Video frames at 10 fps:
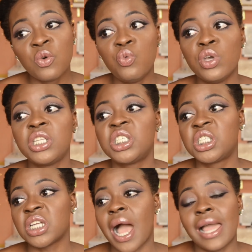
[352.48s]

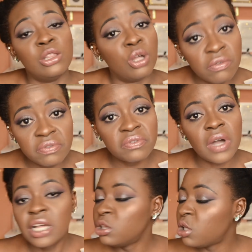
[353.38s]
which I love.
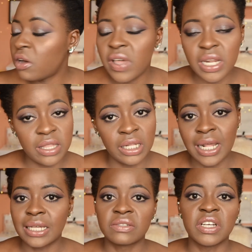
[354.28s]
I love anything that
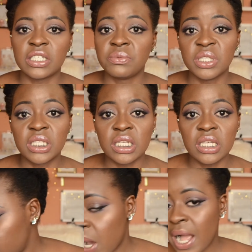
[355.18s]
has vitamin C.
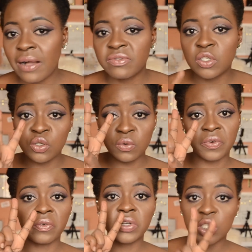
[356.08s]
Now I have two
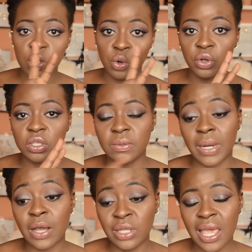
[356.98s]
favorite toners, but
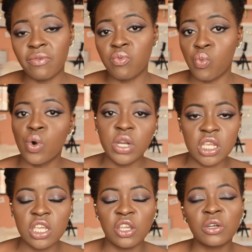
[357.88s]
I only have one
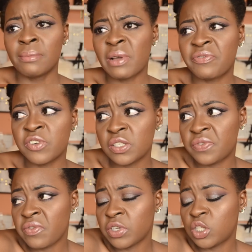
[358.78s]
here. My first
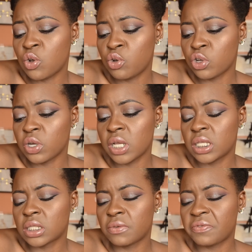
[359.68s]
favorite toner
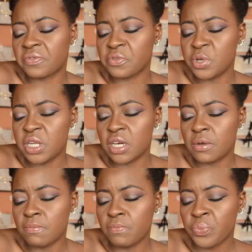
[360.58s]
is the
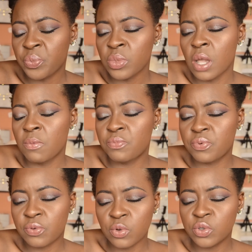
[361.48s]
Freedom
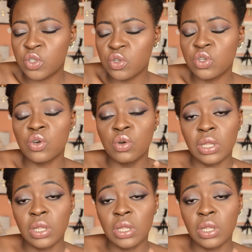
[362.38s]
Pro Studio